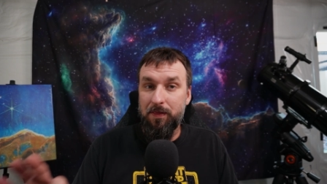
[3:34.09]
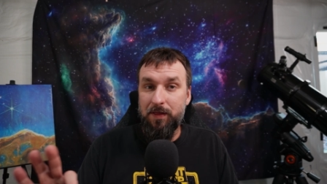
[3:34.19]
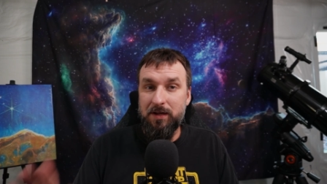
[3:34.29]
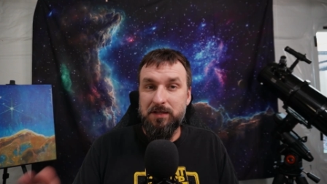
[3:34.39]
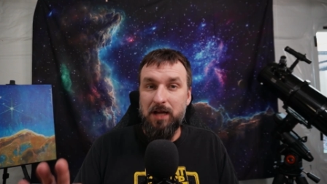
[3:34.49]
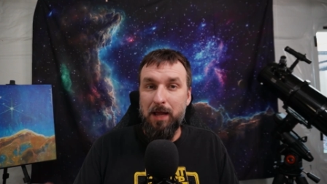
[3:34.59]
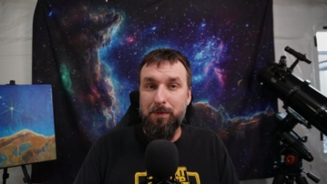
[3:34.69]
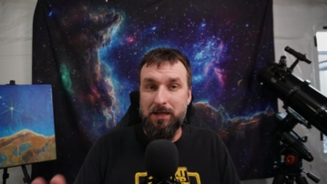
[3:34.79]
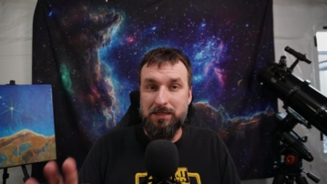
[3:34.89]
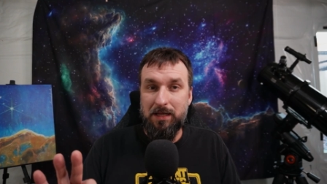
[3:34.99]
This type
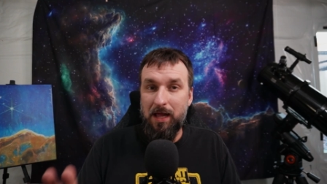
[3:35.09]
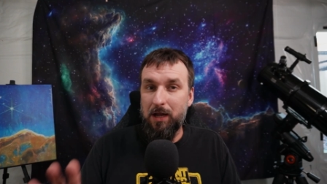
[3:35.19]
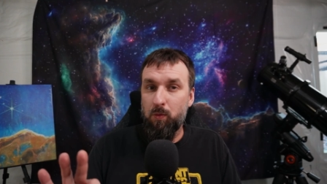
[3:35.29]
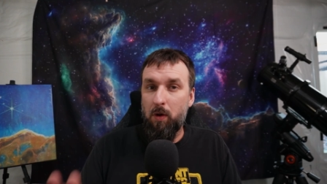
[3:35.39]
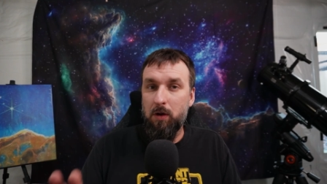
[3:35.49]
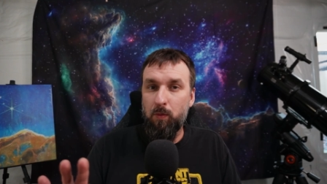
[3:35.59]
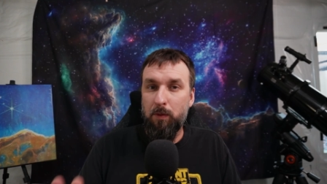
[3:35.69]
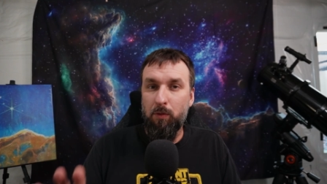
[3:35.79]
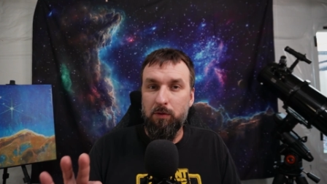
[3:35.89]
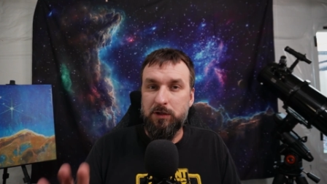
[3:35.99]
is like one we
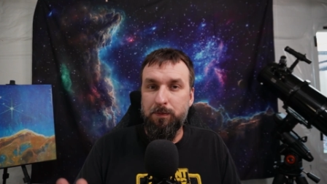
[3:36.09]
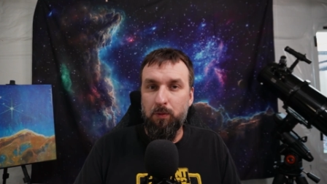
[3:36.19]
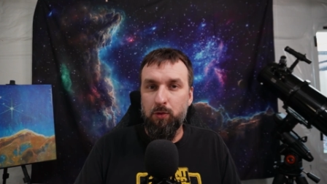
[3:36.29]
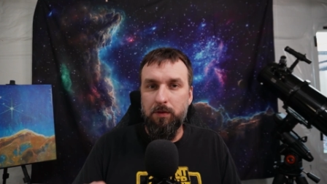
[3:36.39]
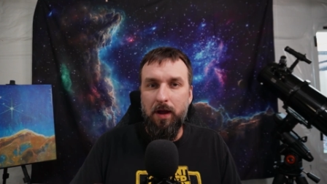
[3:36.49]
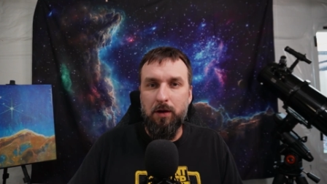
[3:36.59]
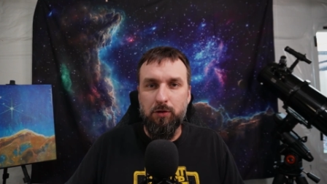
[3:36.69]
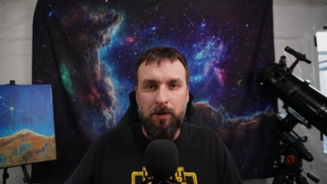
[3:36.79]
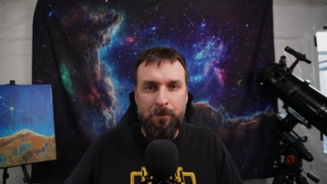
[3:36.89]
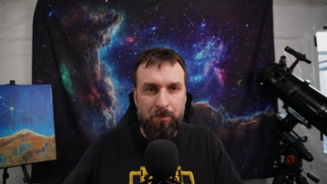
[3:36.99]
will explore later